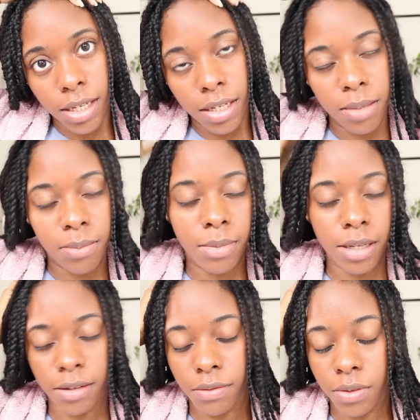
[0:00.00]
in, my
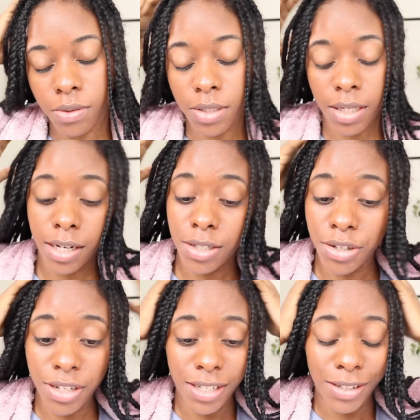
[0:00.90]
head feels
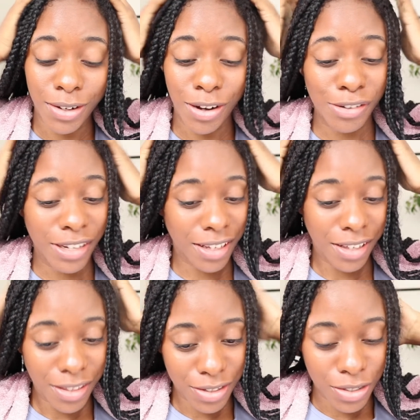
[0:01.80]
hydrated
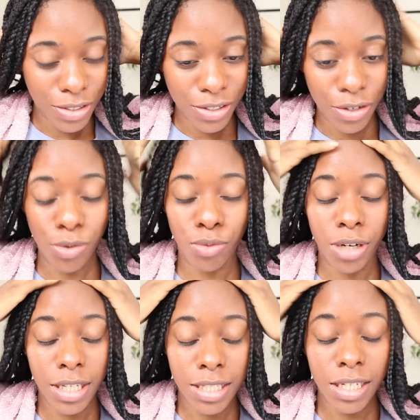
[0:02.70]
already. This is
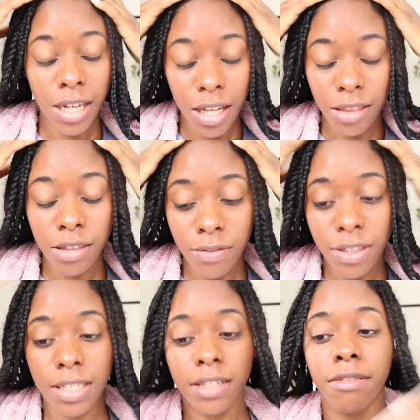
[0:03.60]
crazy. I love
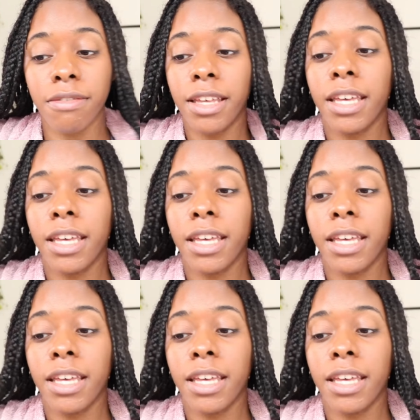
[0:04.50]
this stuff.